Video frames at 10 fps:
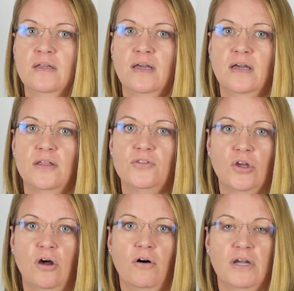
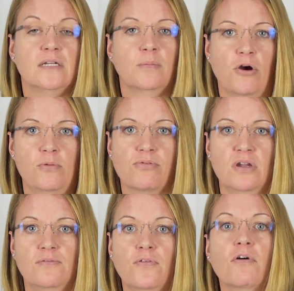that are
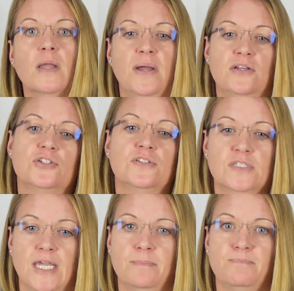inappropriate for a pension
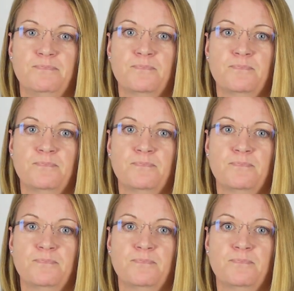scheme.